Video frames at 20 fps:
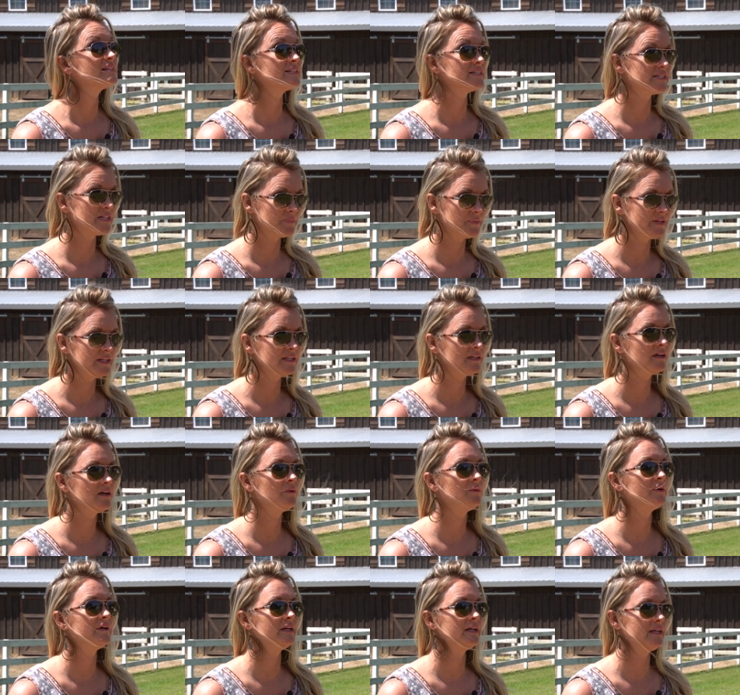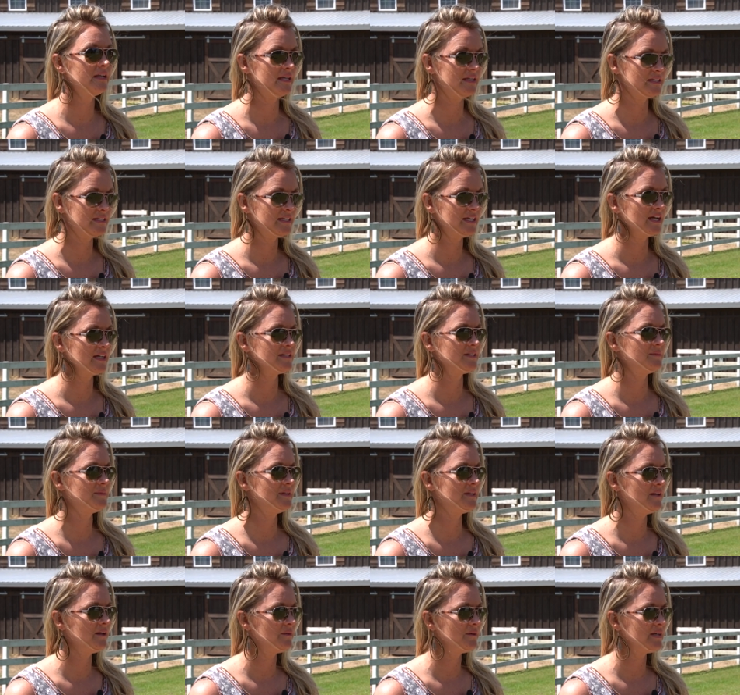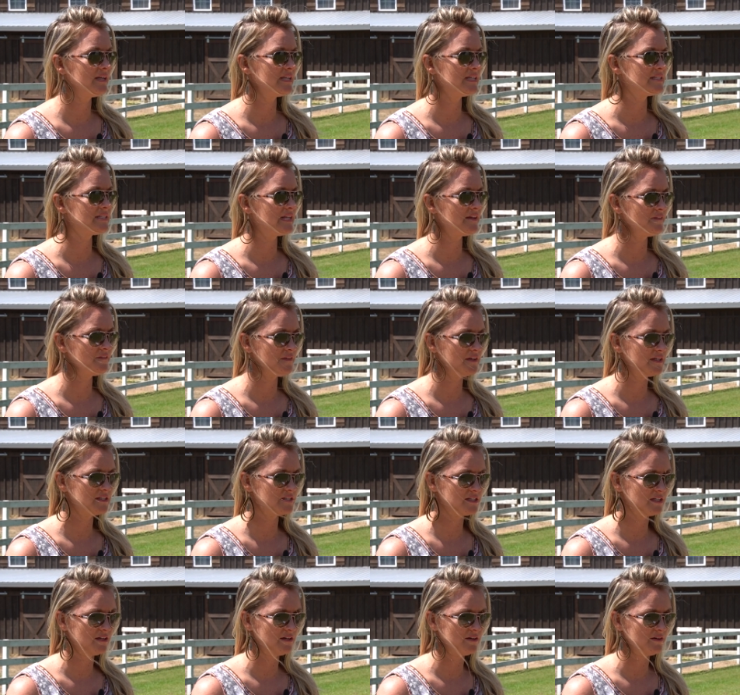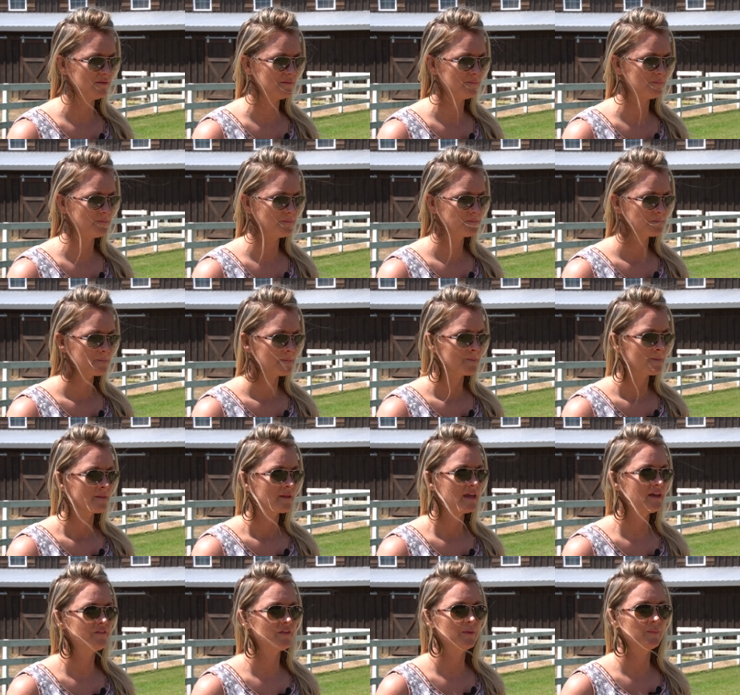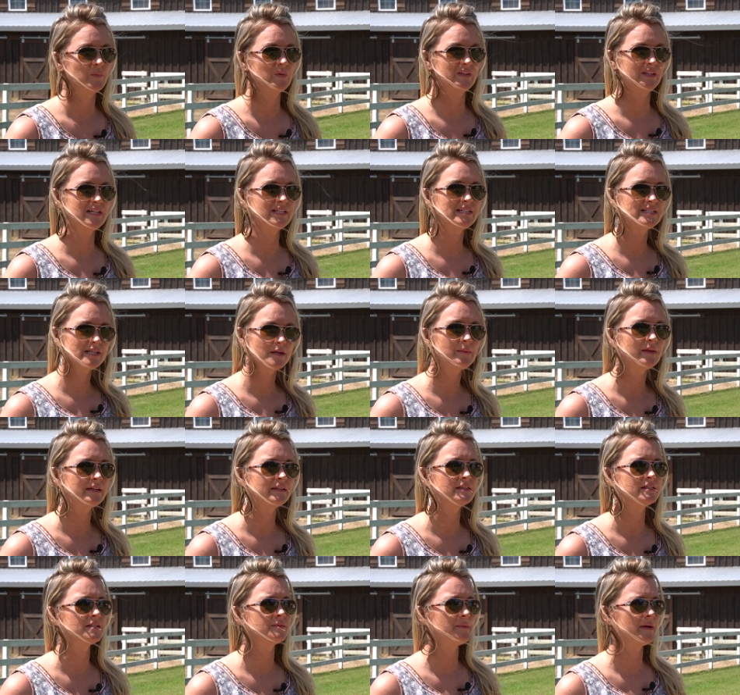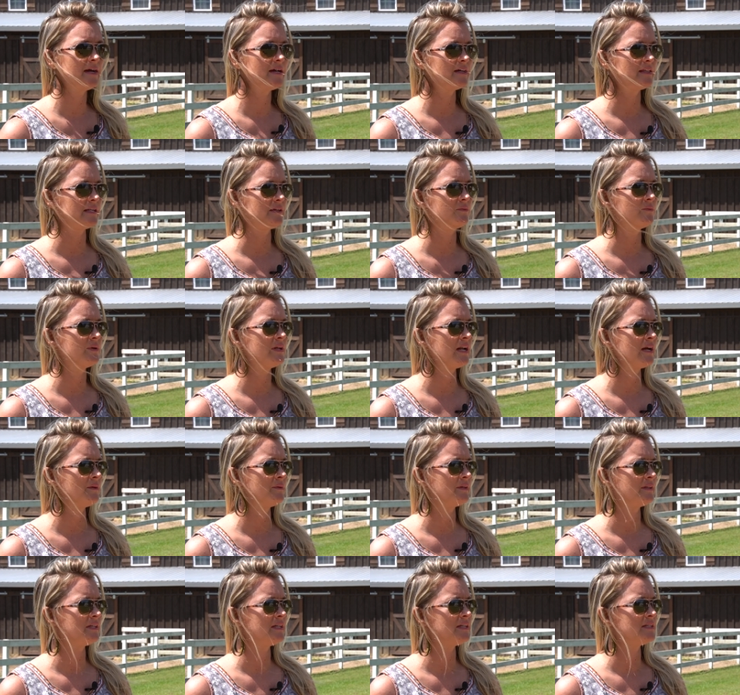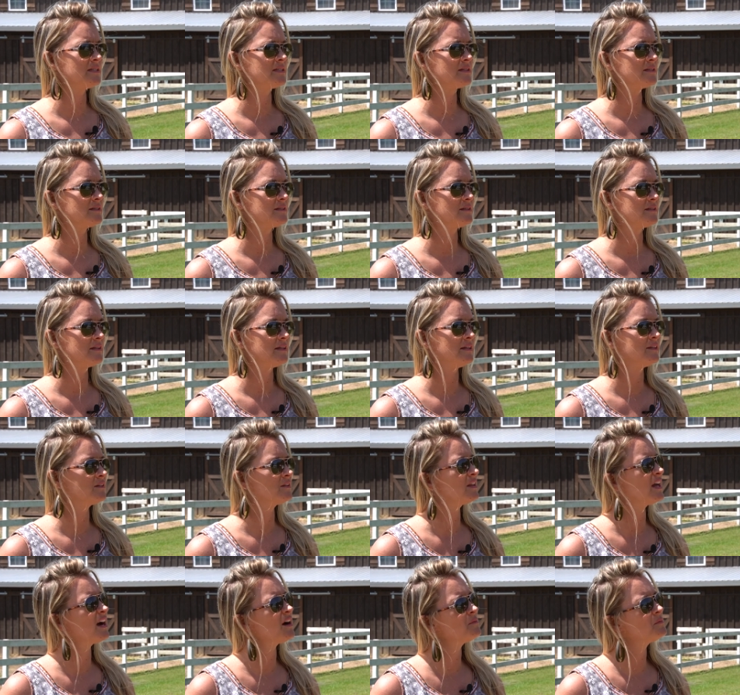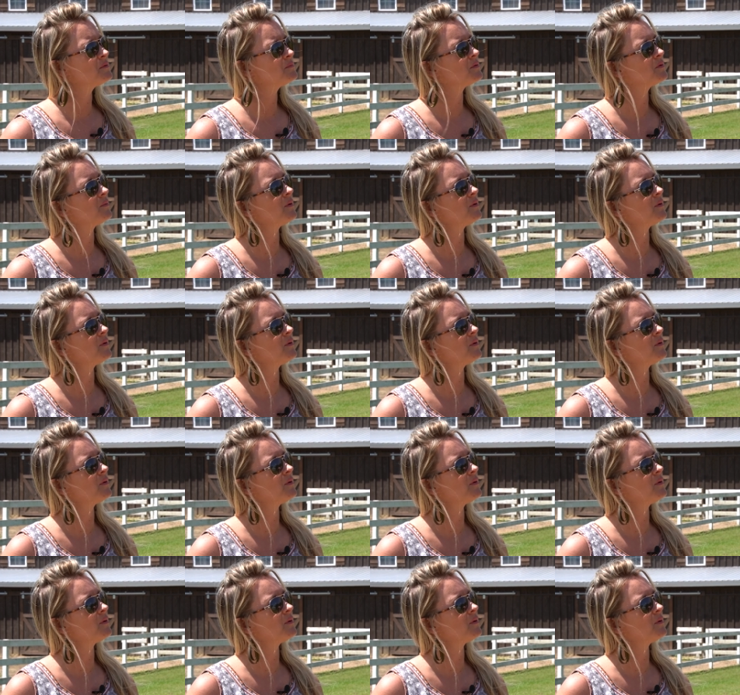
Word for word: Depending on what it is, yeah, yeah. Depending on what it is, if it's um, if I'm releasing something like this, pat like when I release either the album or